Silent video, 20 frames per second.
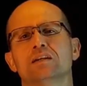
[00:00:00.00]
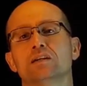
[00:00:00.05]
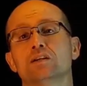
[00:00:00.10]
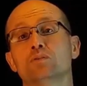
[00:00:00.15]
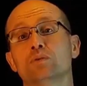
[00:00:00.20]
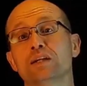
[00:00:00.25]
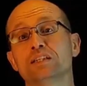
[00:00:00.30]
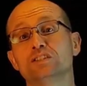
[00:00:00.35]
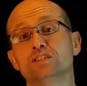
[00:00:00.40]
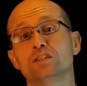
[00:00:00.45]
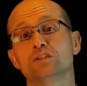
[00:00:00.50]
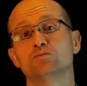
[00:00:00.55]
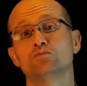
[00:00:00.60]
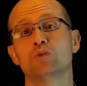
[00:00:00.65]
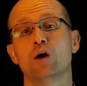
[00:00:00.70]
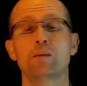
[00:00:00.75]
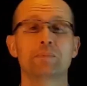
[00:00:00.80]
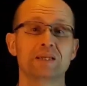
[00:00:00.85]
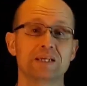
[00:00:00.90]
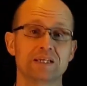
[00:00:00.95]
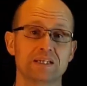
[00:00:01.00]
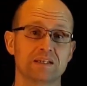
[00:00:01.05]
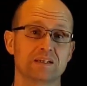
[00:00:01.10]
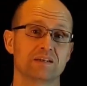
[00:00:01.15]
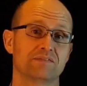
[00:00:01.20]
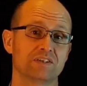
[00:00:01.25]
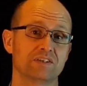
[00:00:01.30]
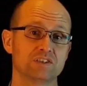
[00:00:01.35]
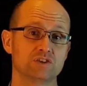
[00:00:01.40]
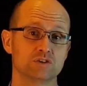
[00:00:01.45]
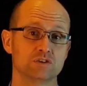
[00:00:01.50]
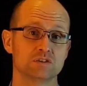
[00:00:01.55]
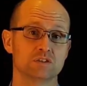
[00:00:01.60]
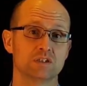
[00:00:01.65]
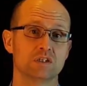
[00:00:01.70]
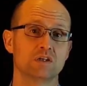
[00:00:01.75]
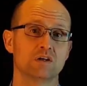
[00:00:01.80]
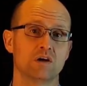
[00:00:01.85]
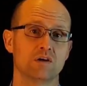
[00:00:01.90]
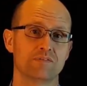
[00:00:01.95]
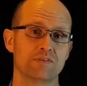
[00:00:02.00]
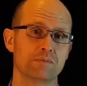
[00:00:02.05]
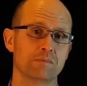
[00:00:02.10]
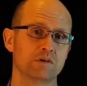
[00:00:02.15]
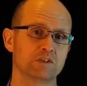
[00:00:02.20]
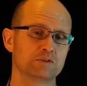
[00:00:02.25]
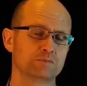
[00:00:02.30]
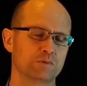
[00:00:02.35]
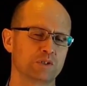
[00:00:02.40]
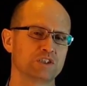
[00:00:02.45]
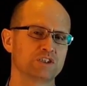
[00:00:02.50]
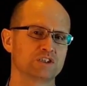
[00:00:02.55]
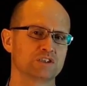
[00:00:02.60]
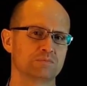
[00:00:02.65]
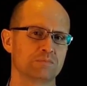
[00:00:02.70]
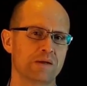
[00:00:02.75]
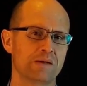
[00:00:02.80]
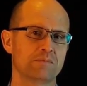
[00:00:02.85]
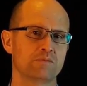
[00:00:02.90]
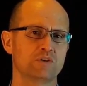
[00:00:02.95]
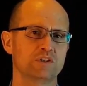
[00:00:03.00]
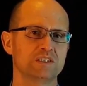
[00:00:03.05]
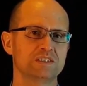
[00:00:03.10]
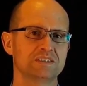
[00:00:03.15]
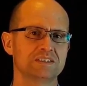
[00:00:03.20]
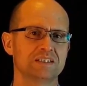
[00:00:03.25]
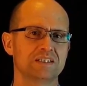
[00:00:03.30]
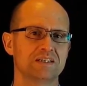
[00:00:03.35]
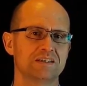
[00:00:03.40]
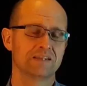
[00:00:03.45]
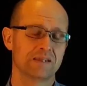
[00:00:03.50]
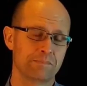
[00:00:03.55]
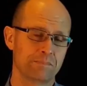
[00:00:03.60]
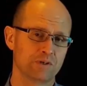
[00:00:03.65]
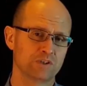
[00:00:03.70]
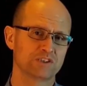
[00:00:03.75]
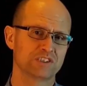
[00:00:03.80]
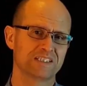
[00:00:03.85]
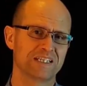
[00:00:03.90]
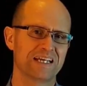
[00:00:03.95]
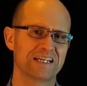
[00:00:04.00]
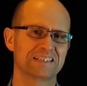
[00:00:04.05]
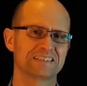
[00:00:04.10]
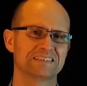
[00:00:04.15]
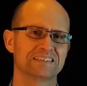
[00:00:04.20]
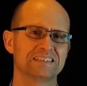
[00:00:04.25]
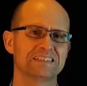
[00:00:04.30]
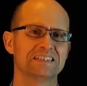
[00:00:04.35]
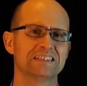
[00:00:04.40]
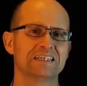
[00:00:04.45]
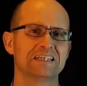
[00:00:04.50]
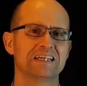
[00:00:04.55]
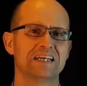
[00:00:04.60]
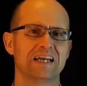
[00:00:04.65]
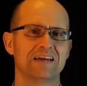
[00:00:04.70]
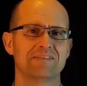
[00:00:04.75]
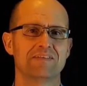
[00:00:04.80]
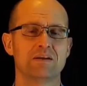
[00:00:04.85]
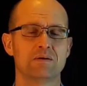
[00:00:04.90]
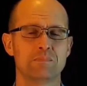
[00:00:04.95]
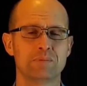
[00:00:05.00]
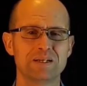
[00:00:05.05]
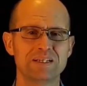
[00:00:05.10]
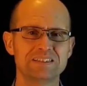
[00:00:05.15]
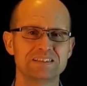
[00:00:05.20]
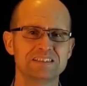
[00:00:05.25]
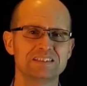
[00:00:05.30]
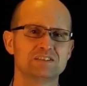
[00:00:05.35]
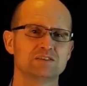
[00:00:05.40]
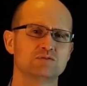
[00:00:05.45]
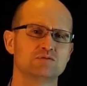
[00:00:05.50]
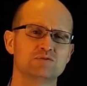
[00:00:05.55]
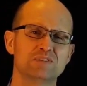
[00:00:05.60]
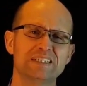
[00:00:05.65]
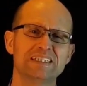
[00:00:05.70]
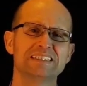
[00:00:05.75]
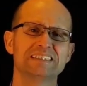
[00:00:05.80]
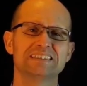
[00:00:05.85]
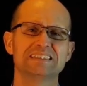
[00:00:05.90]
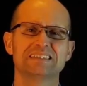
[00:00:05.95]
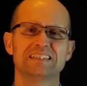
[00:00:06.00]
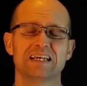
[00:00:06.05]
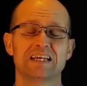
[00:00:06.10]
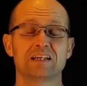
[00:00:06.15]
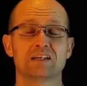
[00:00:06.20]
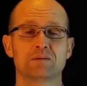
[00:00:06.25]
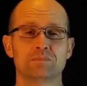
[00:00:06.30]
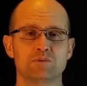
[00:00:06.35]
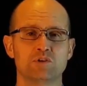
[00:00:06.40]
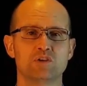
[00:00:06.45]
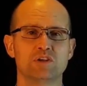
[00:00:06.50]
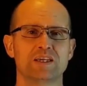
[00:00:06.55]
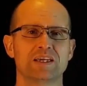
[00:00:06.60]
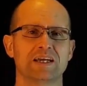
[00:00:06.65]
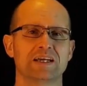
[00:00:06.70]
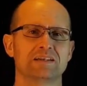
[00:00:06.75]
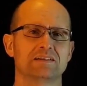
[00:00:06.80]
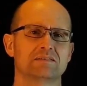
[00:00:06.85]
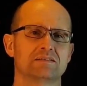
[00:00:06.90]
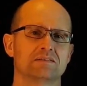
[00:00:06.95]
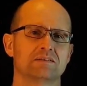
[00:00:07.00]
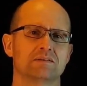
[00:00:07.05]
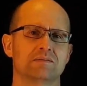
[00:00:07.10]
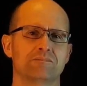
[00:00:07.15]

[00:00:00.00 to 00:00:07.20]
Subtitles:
gradually robbing an individual of their most precious memories, their personality, and their ability to reason and communicate.